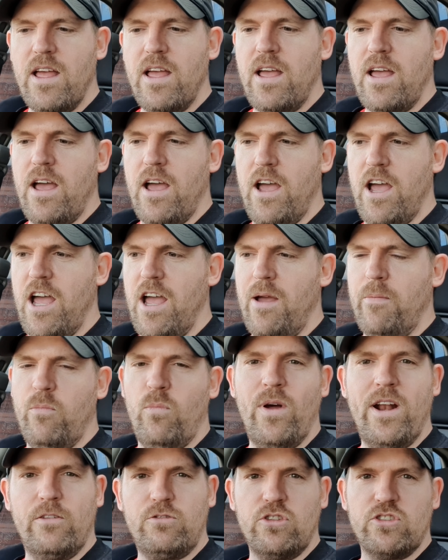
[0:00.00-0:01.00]

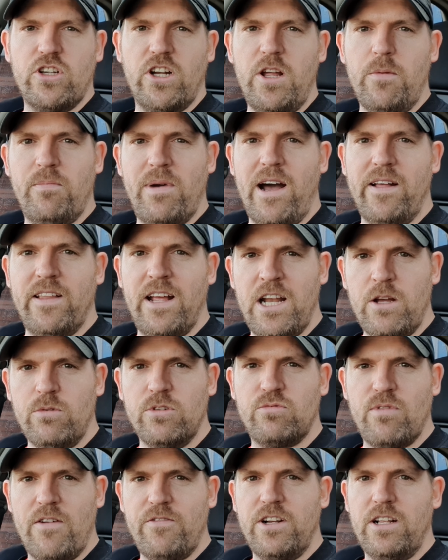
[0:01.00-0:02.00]
When I've just got it back then, it
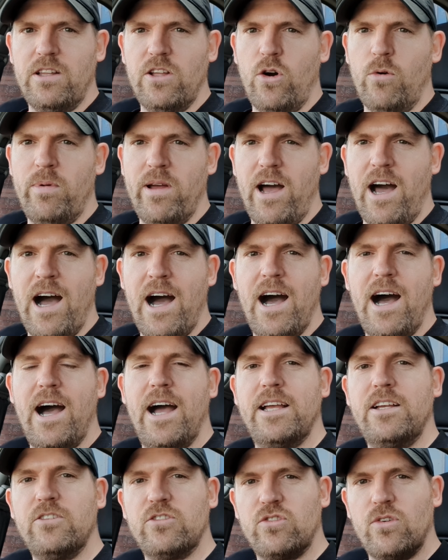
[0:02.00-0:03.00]
was revving a little bit
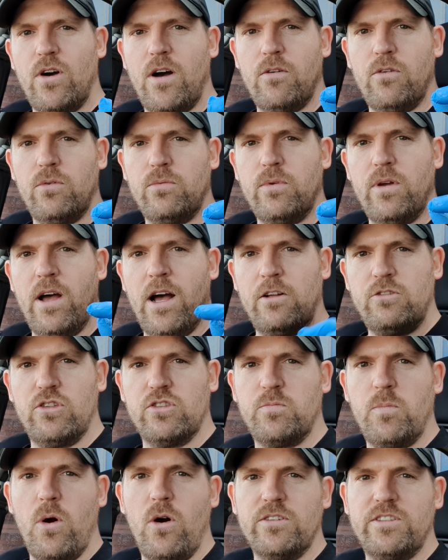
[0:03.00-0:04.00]
high, so I
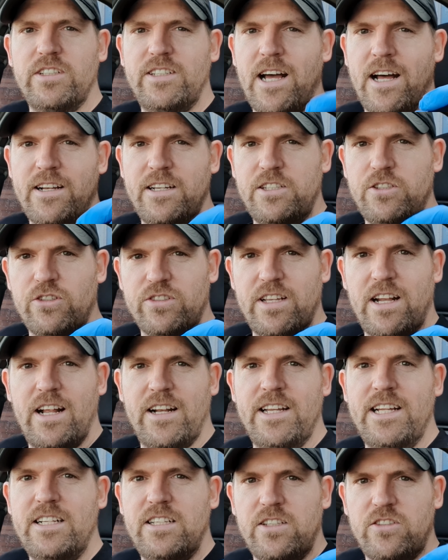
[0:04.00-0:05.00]
just spoke to Dan and he just said I
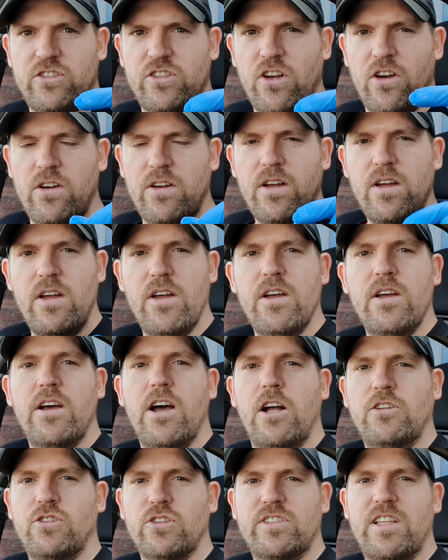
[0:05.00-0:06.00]
needed to
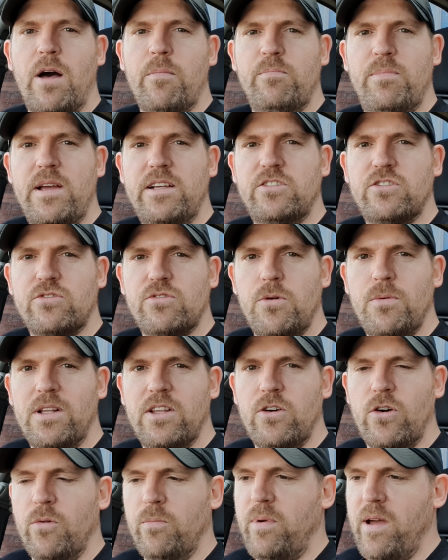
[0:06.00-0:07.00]
adjust that biz screw a
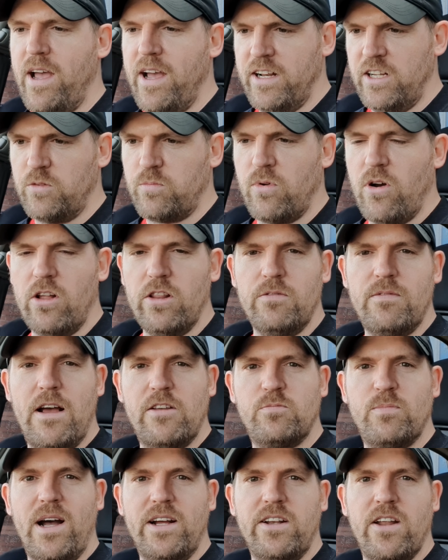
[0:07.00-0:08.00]
little bit, and it's brought the
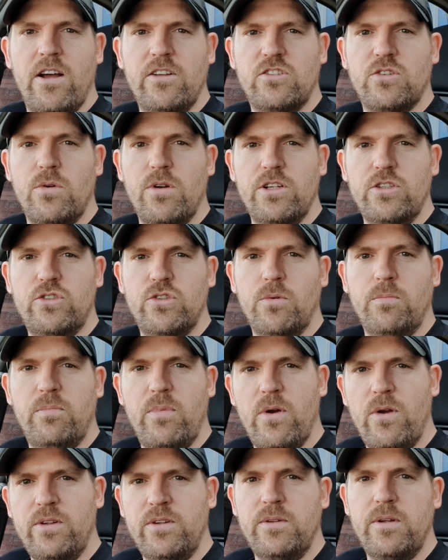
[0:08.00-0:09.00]
revs back down to where it should
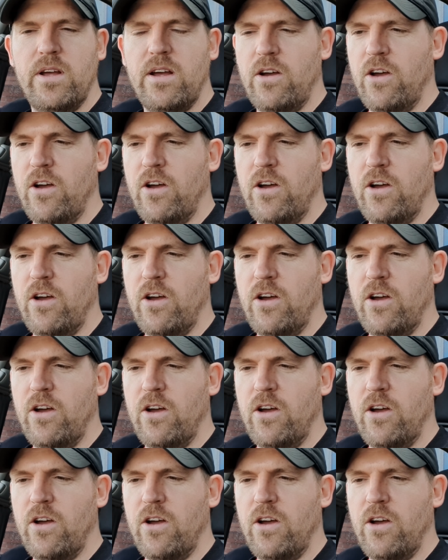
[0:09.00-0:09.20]
be.